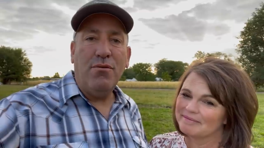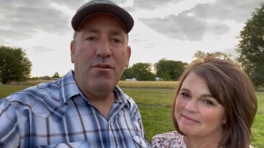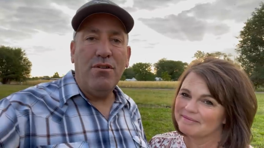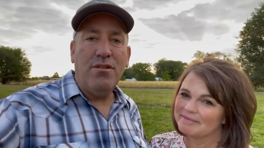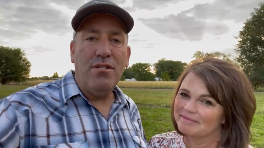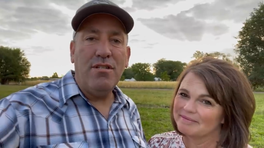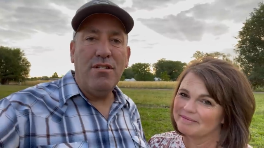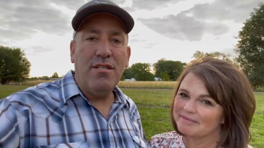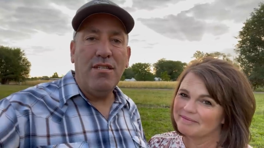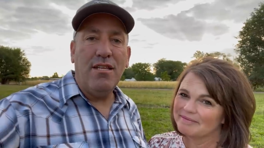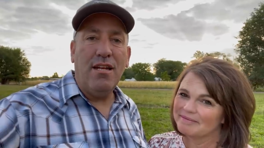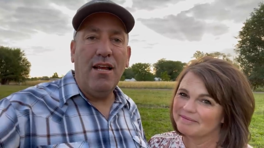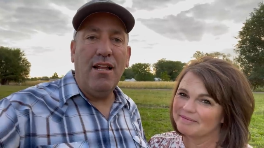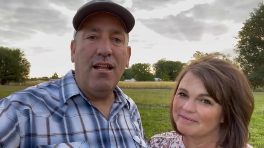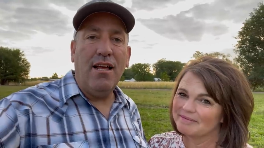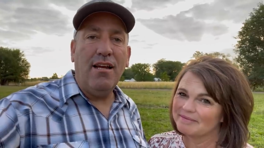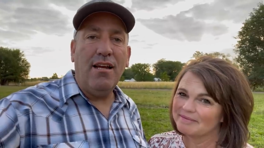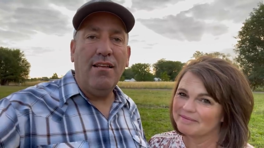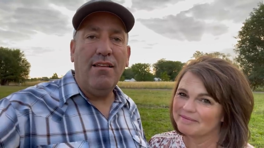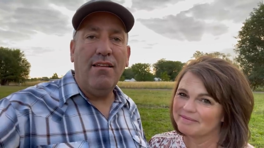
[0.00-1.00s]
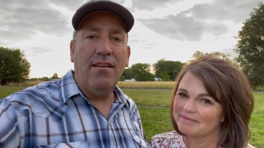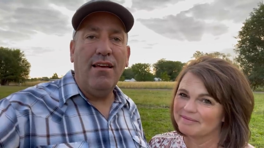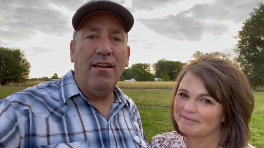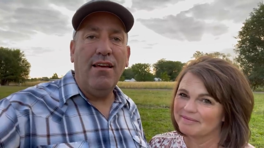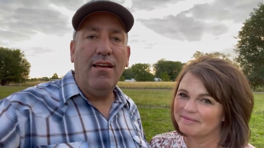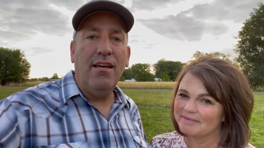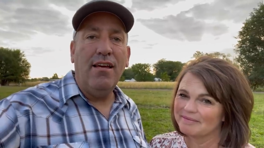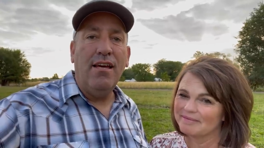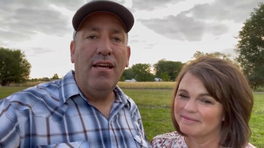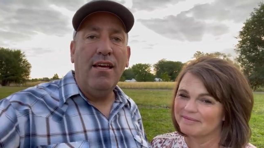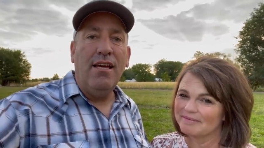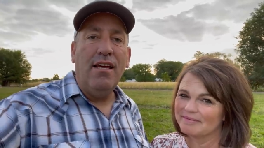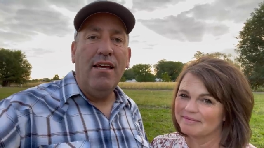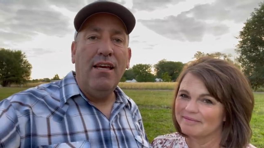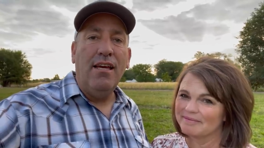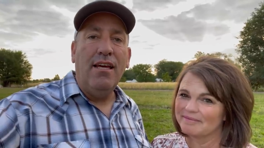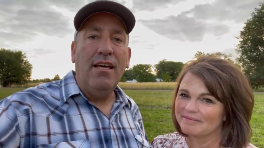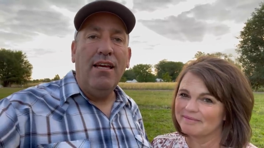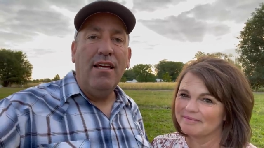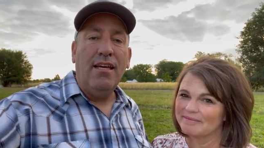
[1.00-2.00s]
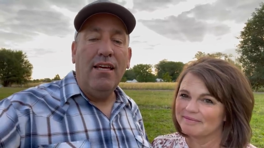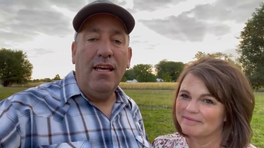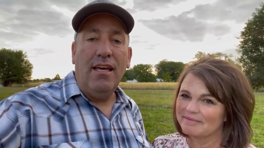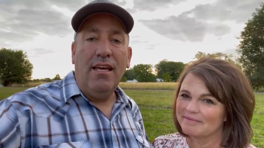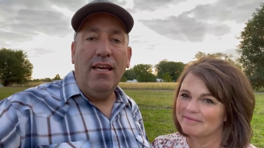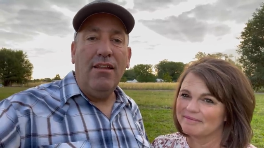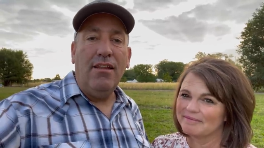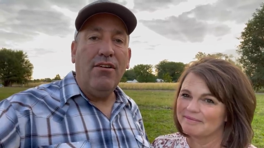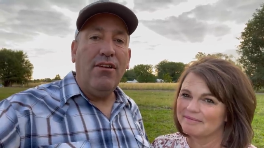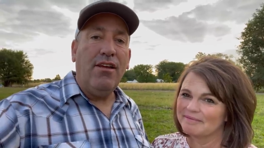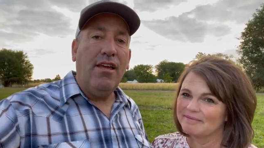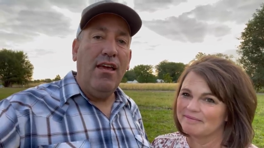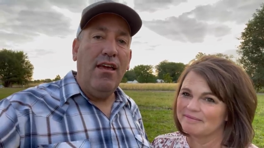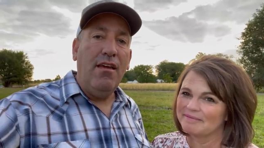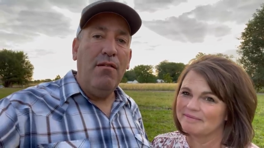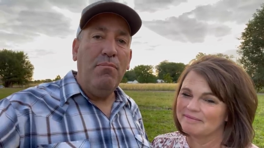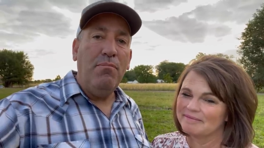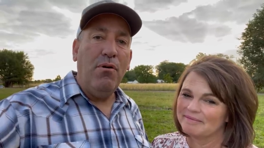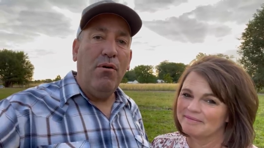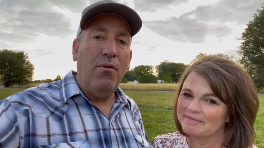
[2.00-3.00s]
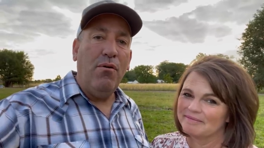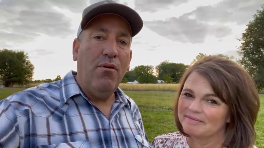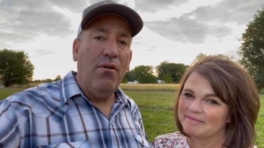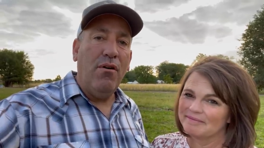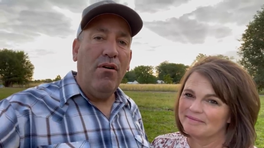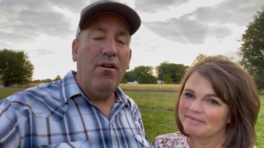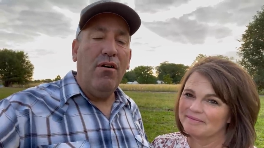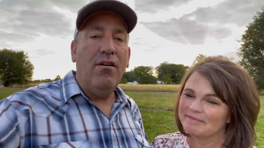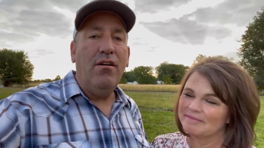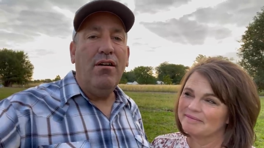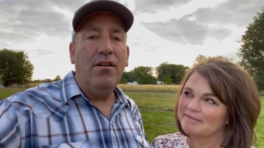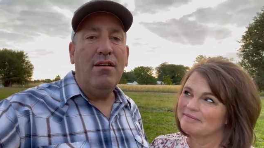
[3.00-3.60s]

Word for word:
Speaker 1: horses that I like to either keep or